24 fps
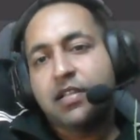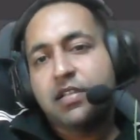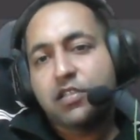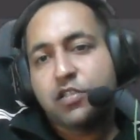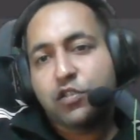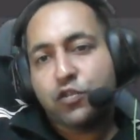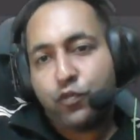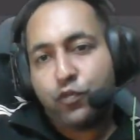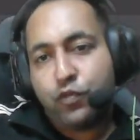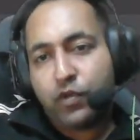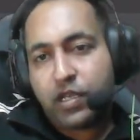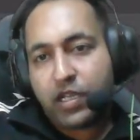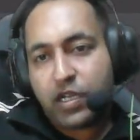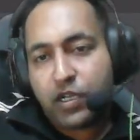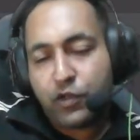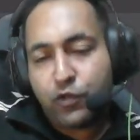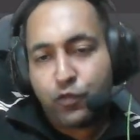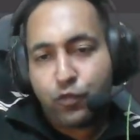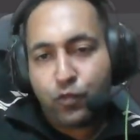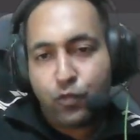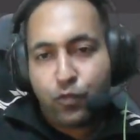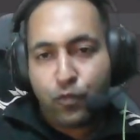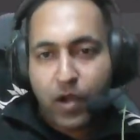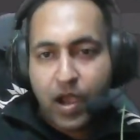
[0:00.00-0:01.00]
So we can
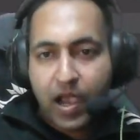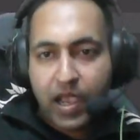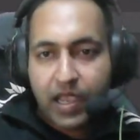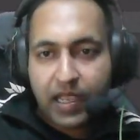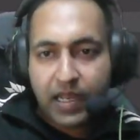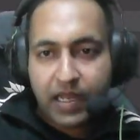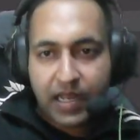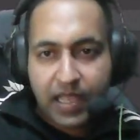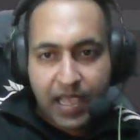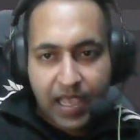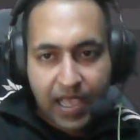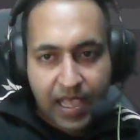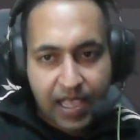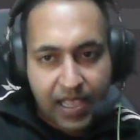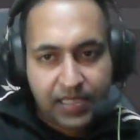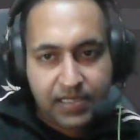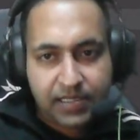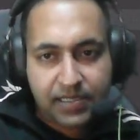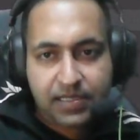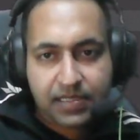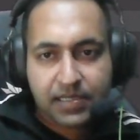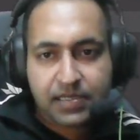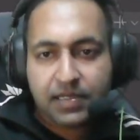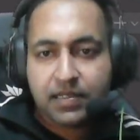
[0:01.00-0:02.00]
do while
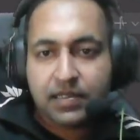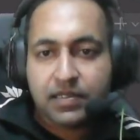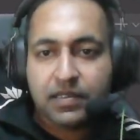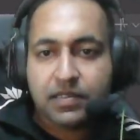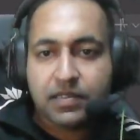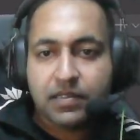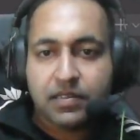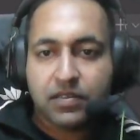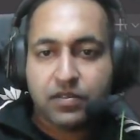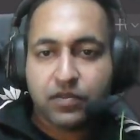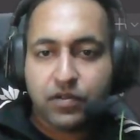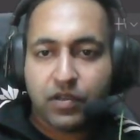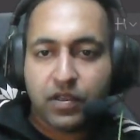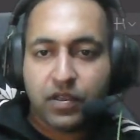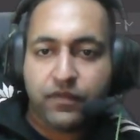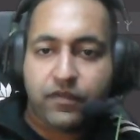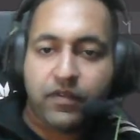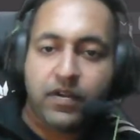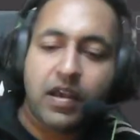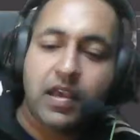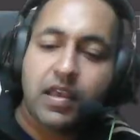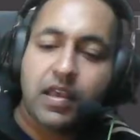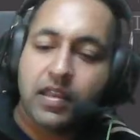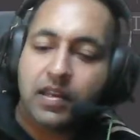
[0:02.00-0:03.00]
else. So
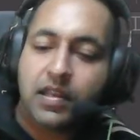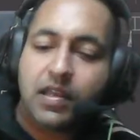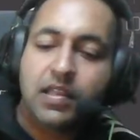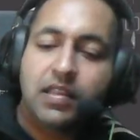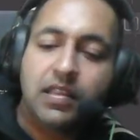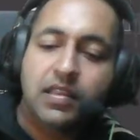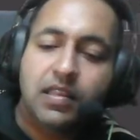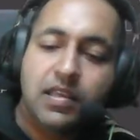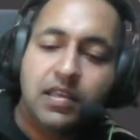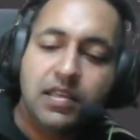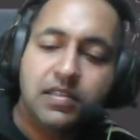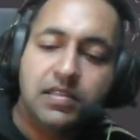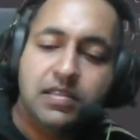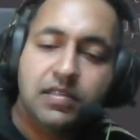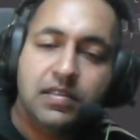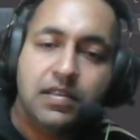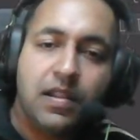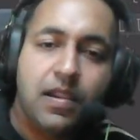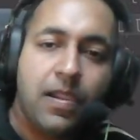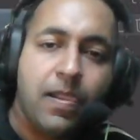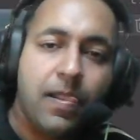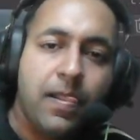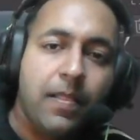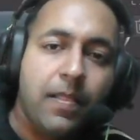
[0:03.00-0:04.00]
if I run
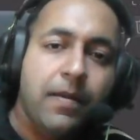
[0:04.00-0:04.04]
this,